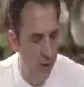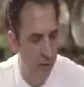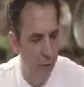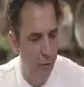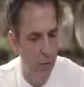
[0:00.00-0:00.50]
and then
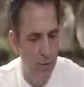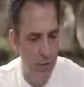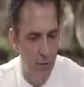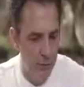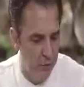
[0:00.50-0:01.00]
of course
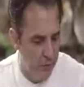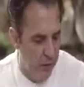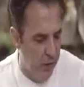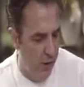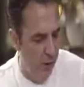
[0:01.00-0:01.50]
is when you
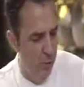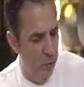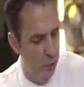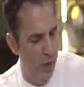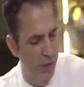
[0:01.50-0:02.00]
see here
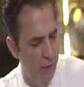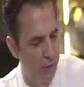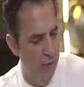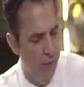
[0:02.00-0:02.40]
what we have here,